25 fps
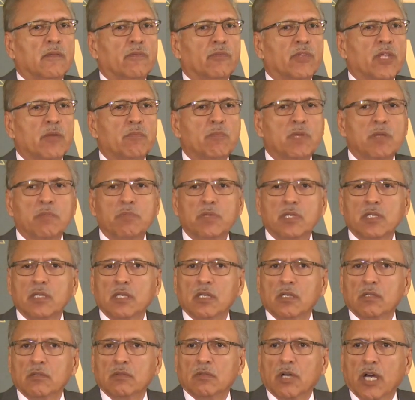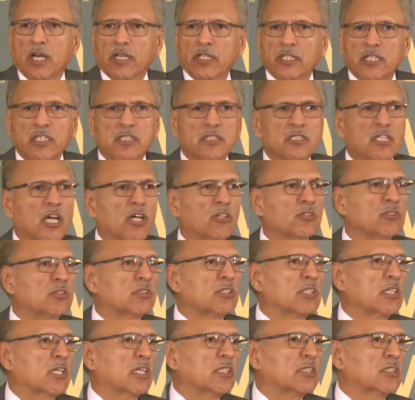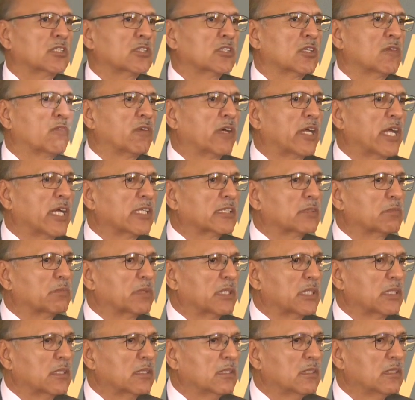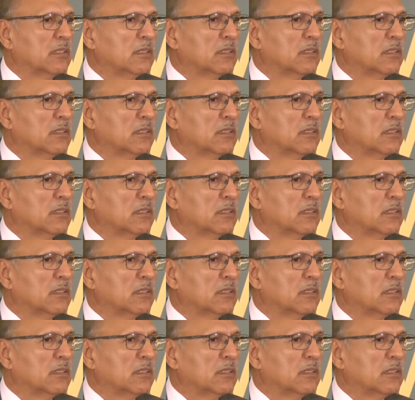there may be 100,000 cases of harassment.